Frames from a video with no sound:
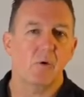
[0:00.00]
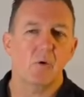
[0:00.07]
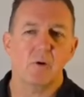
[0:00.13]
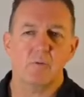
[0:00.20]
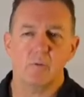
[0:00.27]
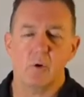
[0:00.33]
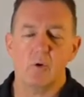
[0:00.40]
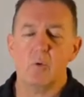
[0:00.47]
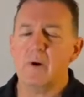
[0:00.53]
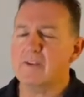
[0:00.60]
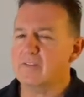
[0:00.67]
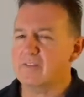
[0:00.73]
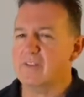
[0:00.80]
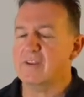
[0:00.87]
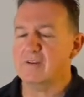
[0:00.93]

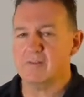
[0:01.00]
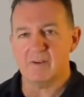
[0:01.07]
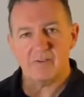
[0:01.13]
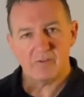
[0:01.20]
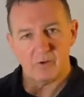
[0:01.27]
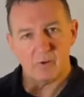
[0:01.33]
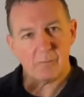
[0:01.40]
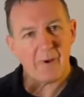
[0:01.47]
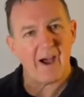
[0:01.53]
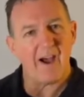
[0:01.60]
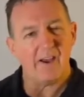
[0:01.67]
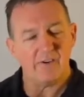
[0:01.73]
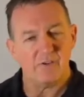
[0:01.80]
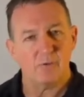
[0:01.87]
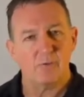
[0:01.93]
always think of it as sort of
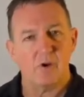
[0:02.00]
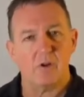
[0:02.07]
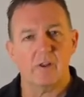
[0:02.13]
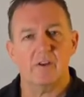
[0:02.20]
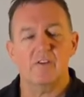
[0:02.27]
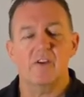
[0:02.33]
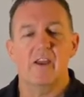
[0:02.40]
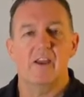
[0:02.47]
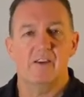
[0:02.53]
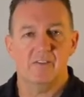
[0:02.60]
partial knowledge,